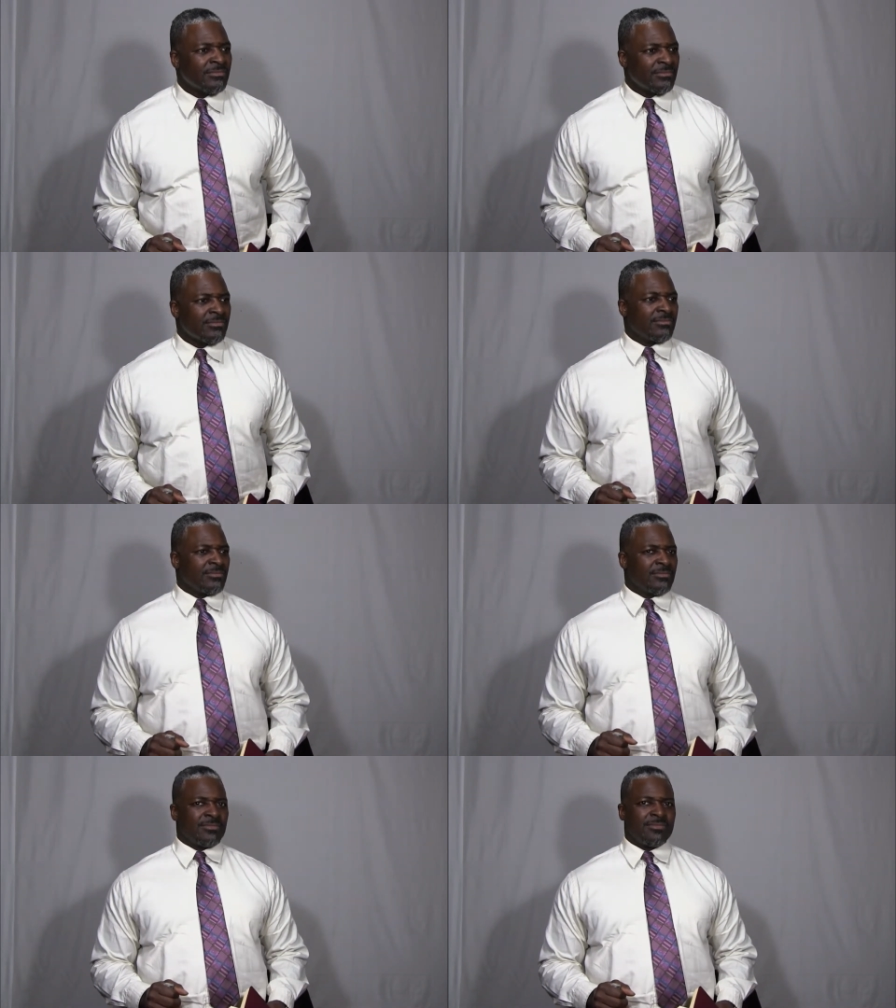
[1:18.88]
thing,
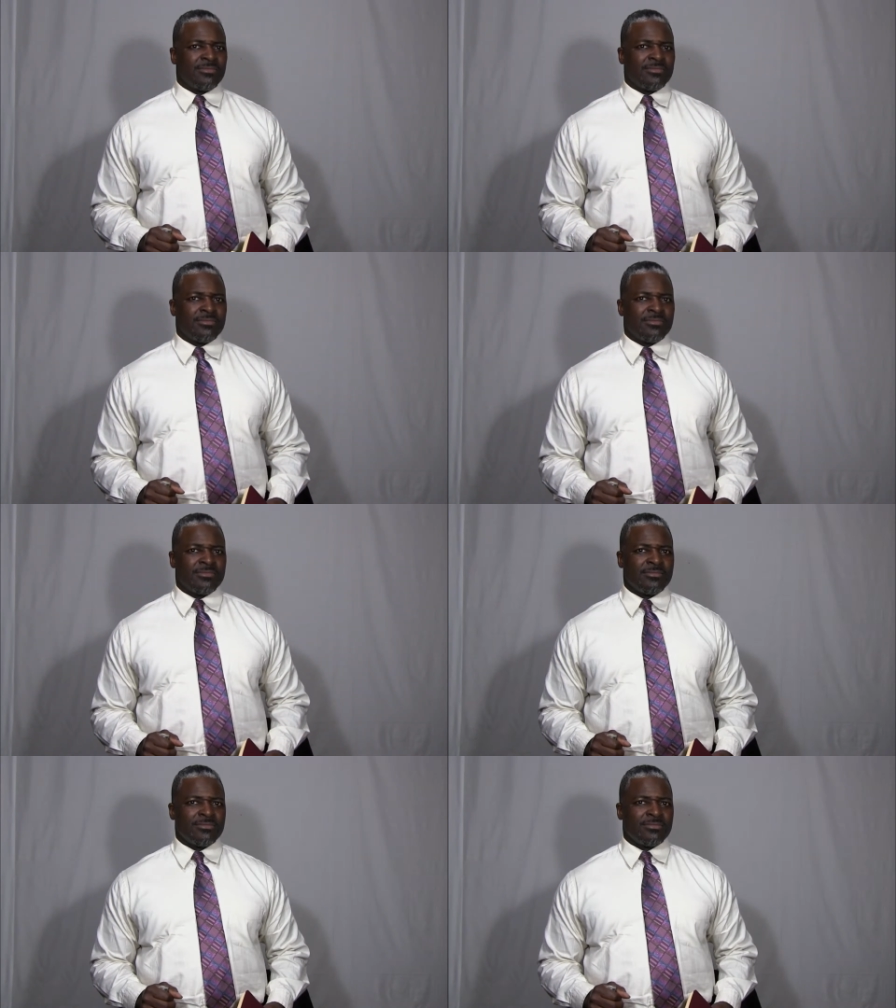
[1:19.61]
right?
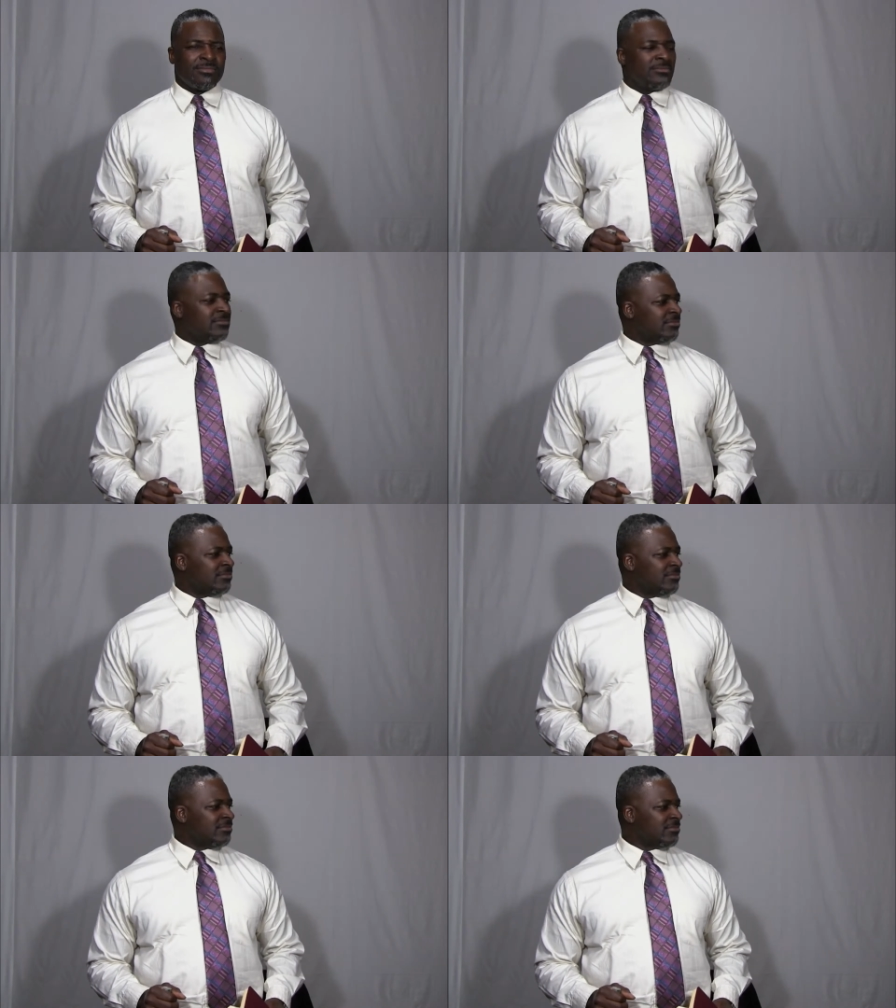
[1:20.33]
What the f
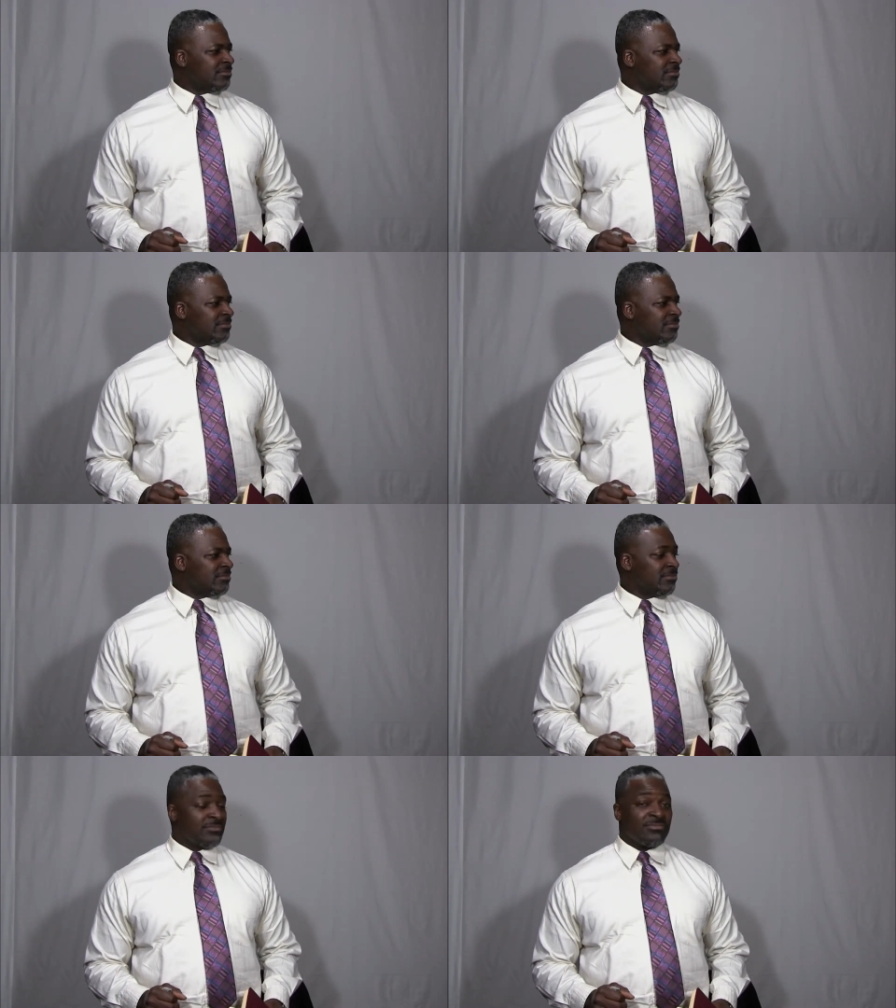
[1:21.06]
think you're
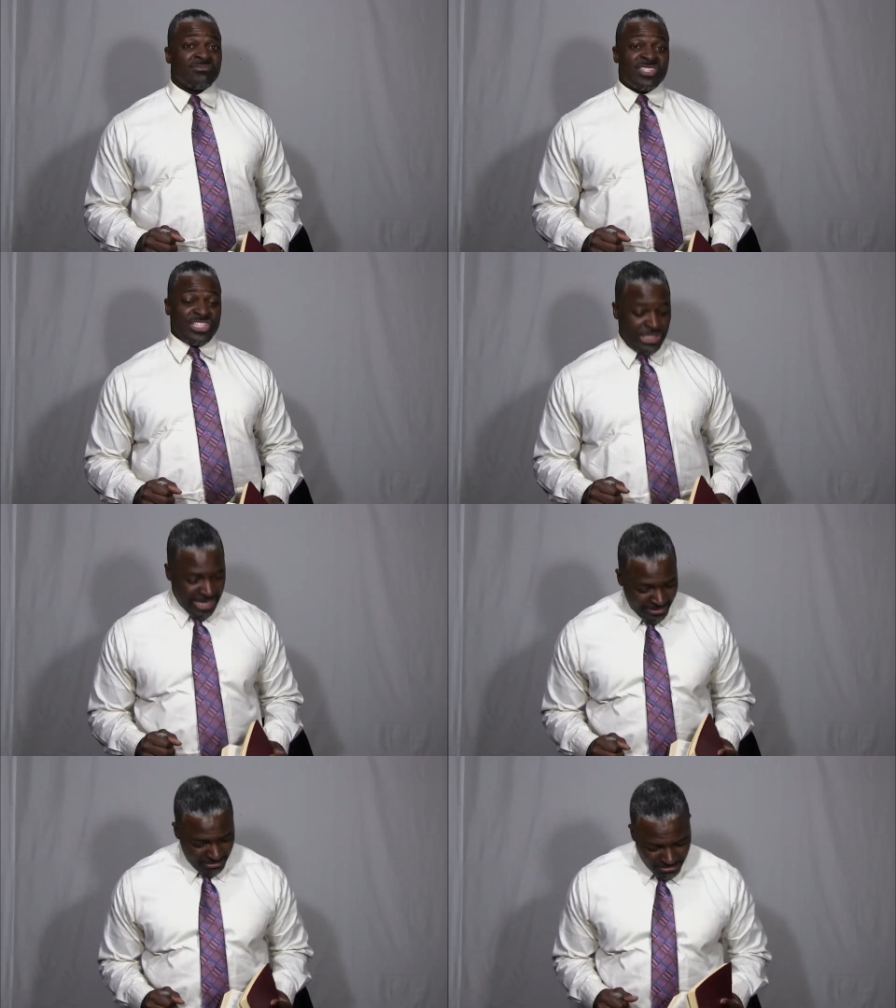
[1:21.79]
about to do?
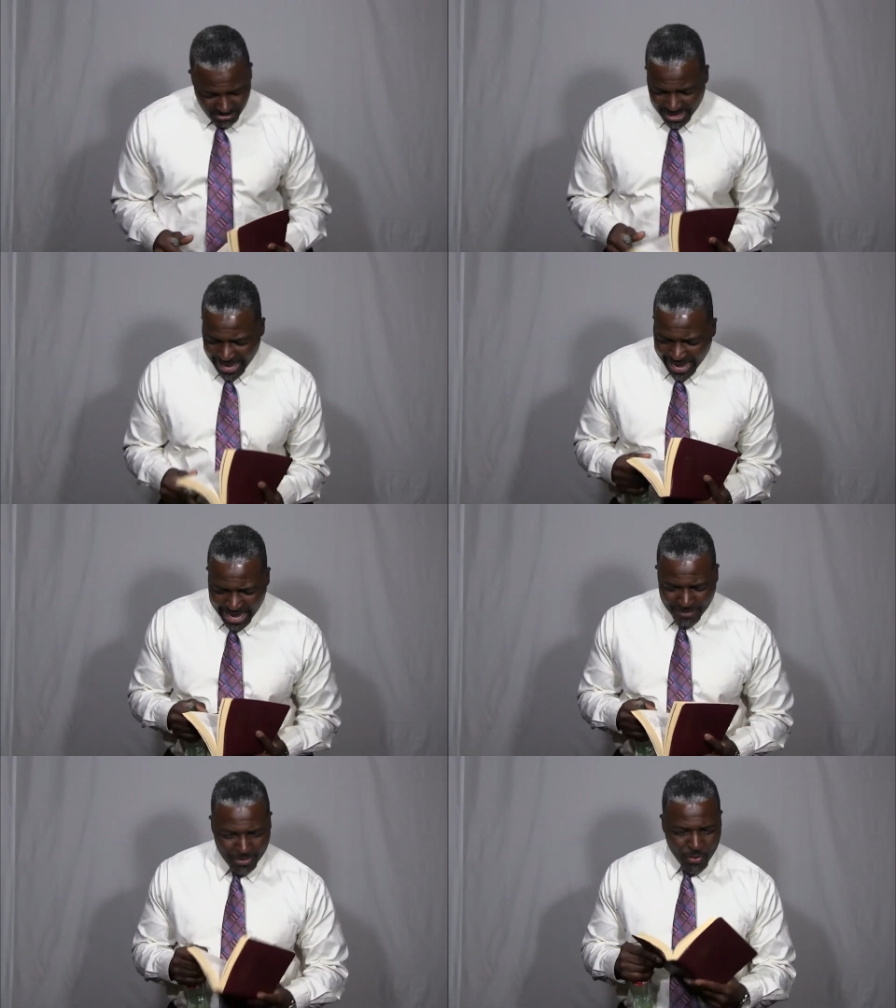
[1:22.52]
Yep,
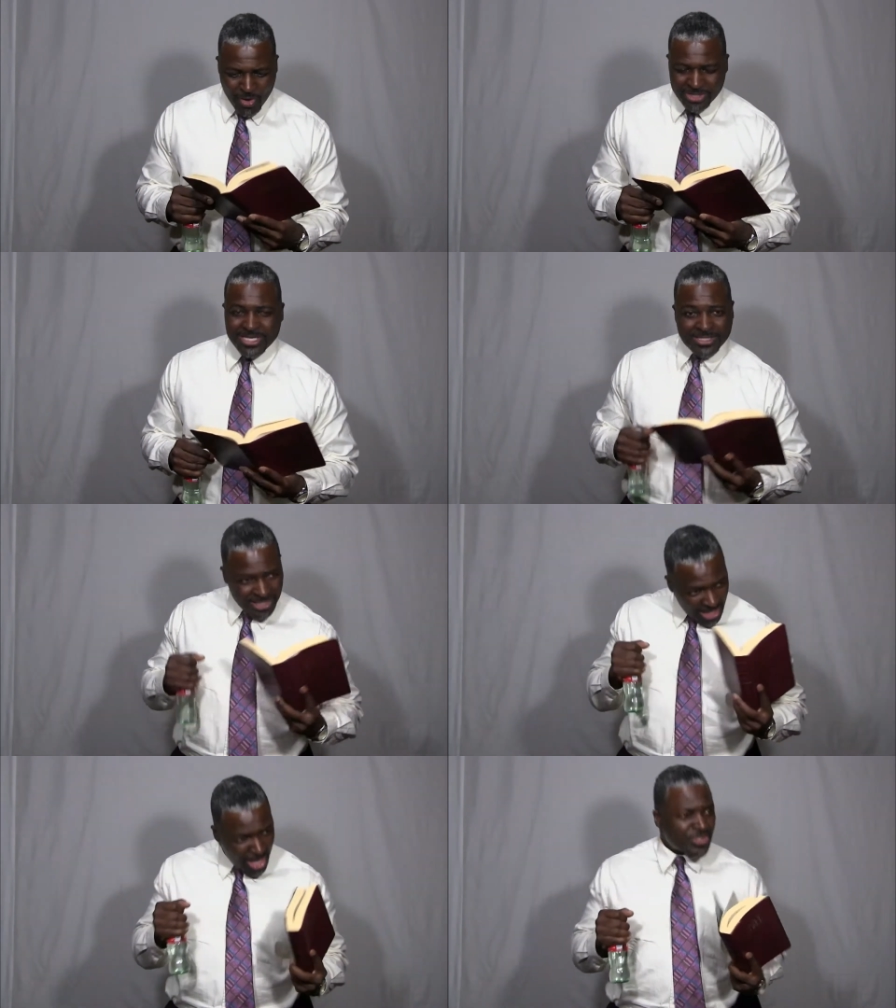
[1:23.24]
I'm going
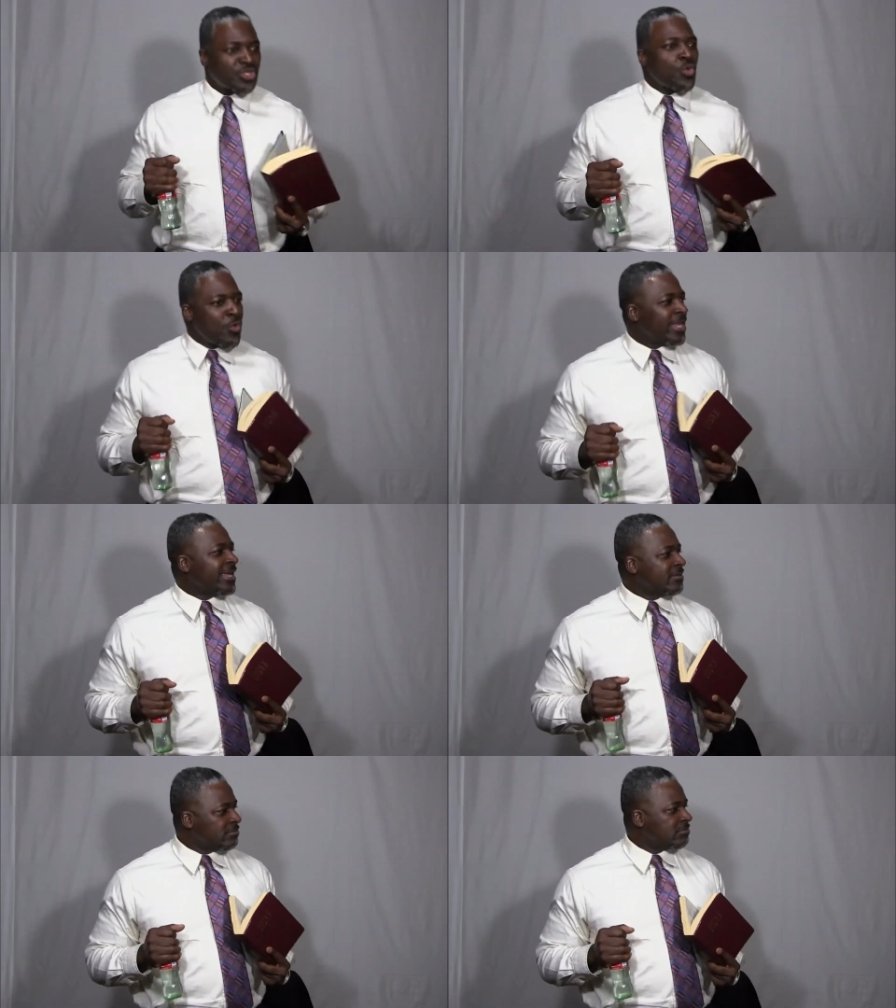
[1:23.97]
to tussle with
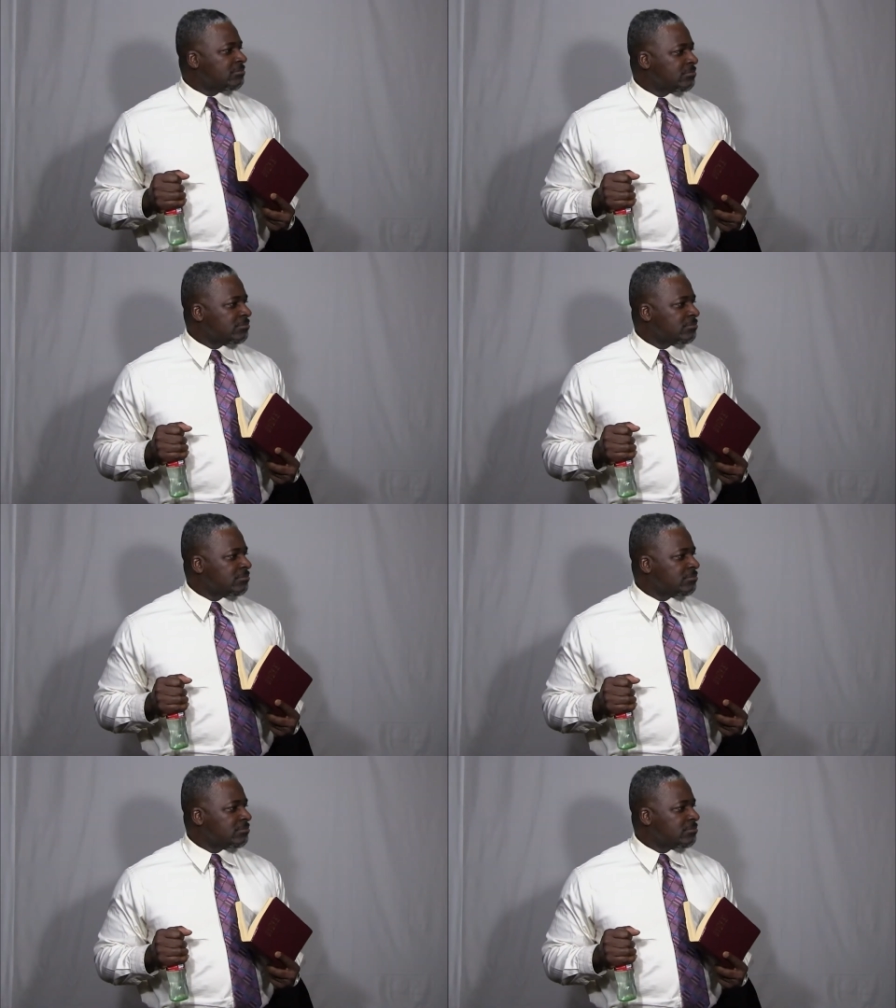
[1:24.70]
it.